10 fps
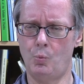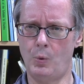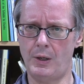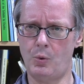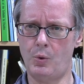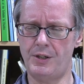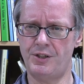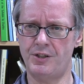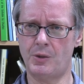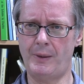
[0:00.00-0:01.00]
What
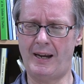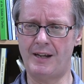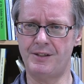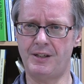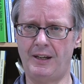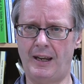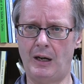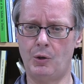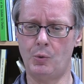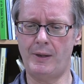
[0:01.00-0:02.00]
questions are we asking?
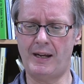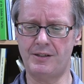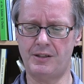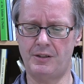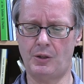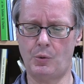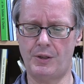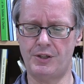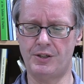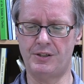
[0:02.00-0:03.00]
How are we asking the
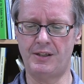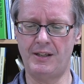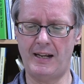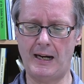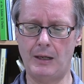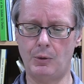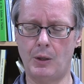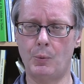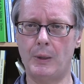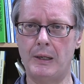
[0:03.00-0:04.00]
questions? And then how
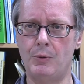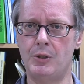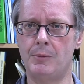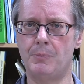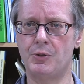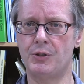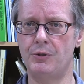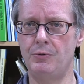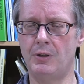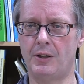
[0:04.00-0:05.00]
are we going to
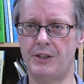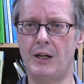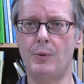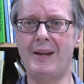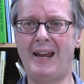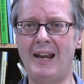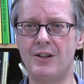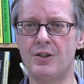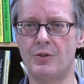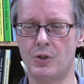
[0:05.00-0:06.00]
pursue knowledge? How do we
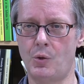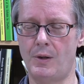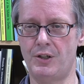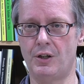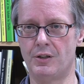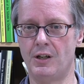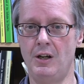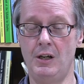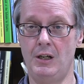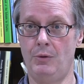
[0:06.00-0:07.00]
answer those questions?
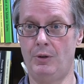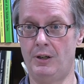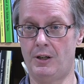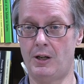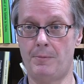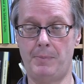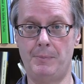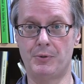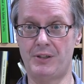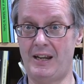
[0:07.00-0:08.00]
We're going to cut up
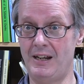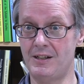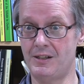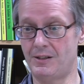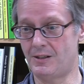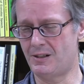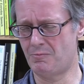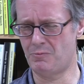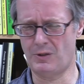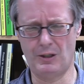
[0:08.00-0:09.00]
people's heads and
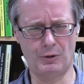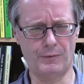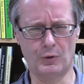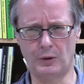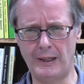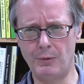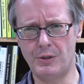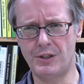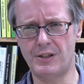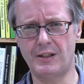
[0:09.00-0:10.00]
try to look for
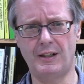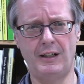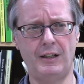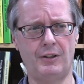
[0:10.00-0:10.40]
language inside?